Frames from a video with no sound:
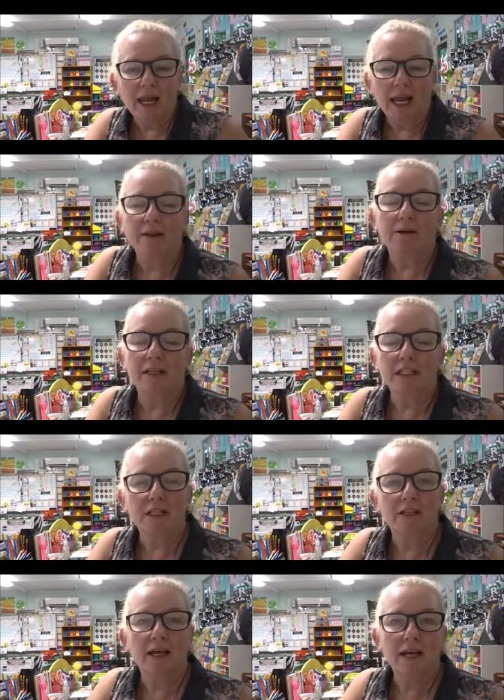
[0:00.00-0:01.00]
Anyway,
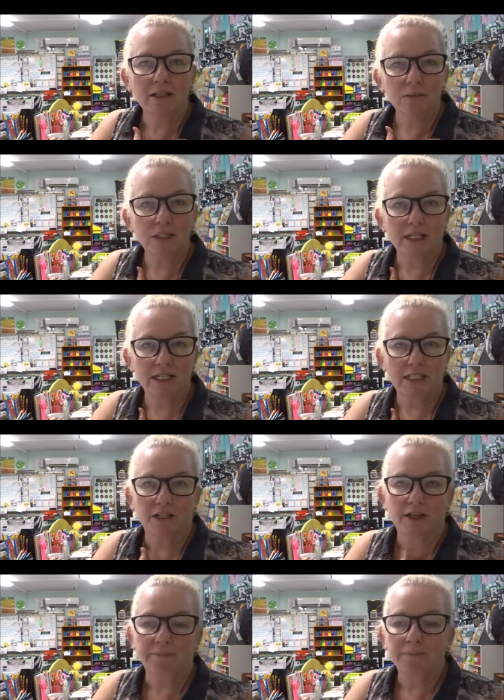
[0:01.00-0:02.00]
so ours was last
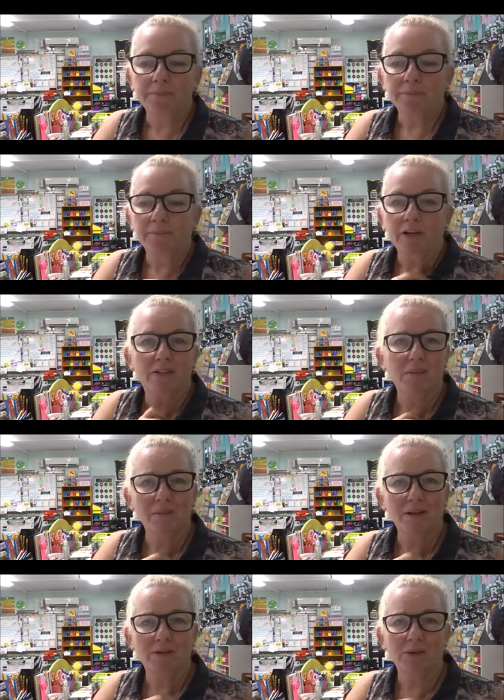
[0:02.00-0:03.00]
night. So
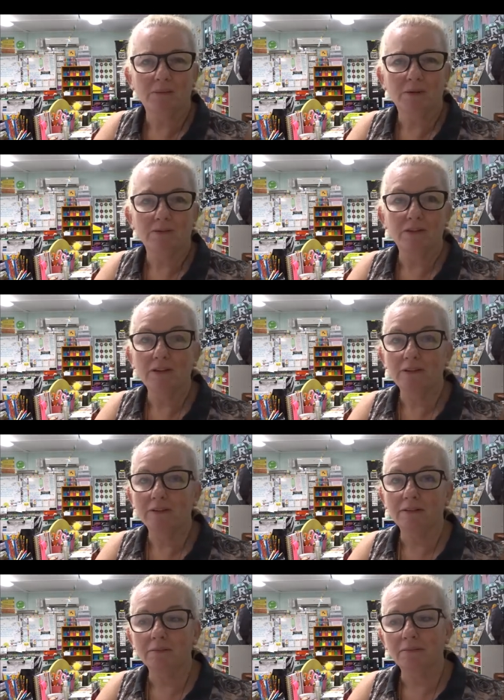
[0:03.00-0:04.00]
maybe that's why I'm
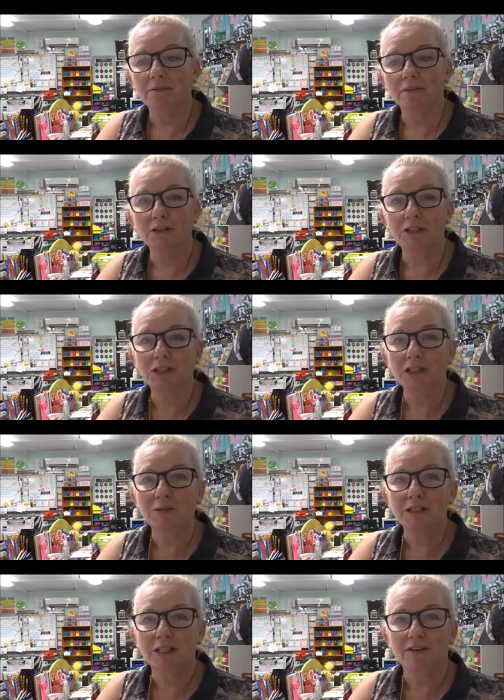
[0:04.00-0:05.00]
confused, because usually
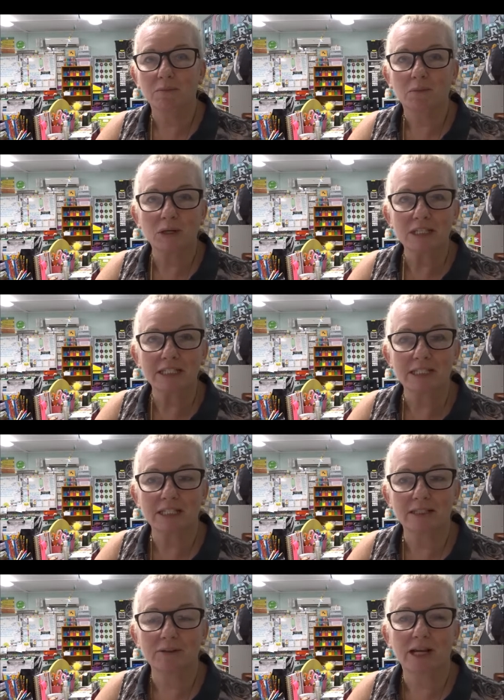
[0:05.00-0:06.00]
we used to have them on
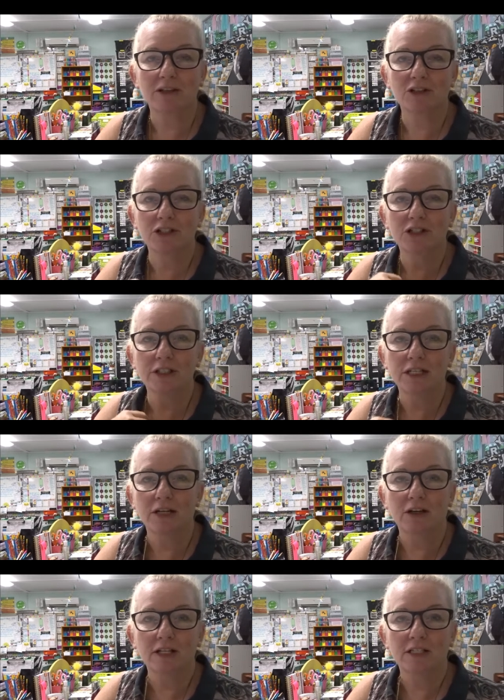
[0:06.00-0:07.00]
Wednesdays and we had on Tuesday
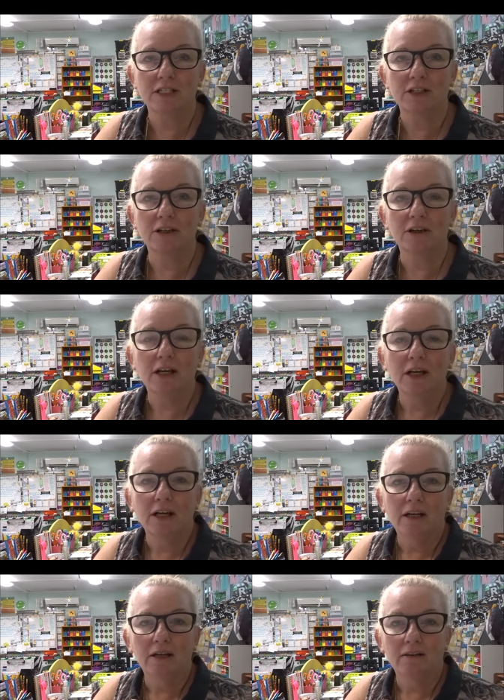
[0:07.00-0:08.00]
night. So
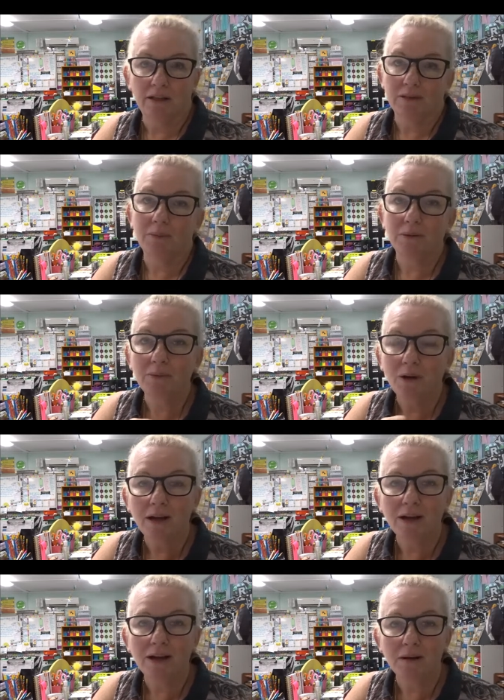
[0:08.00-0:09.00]
that's probably
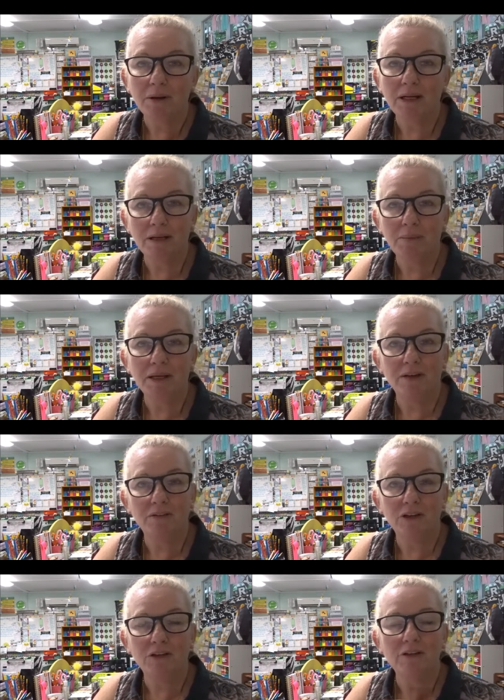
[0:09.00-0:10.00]
why I'm a little bit
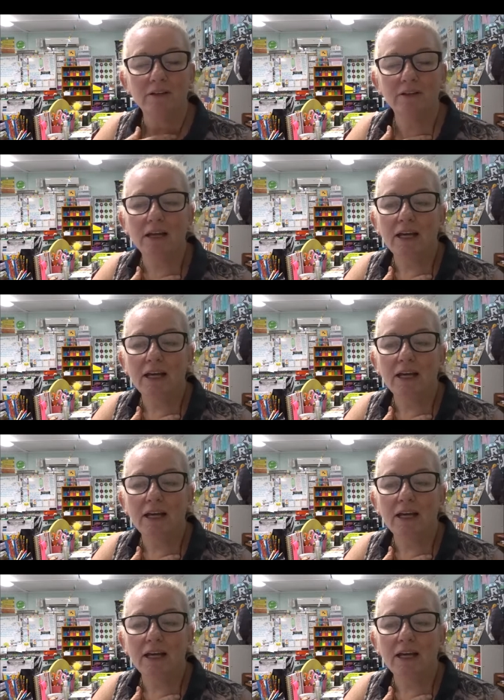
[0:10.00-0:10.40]
confused.